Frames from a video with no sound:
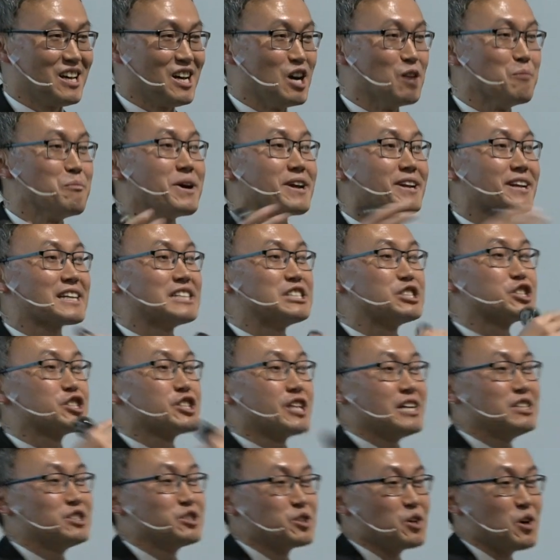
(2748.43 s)
American
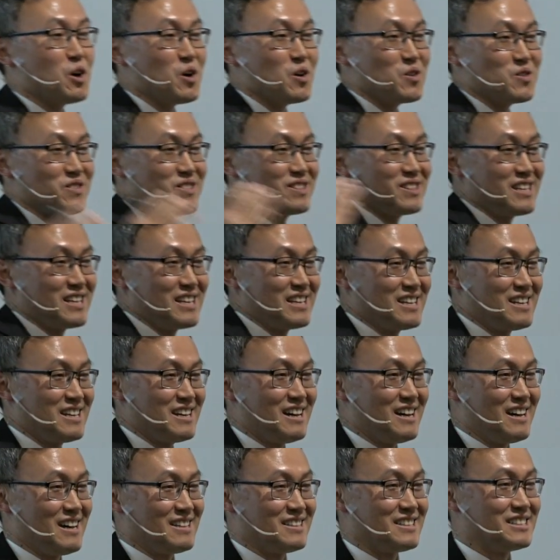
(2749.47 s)
stance on uh,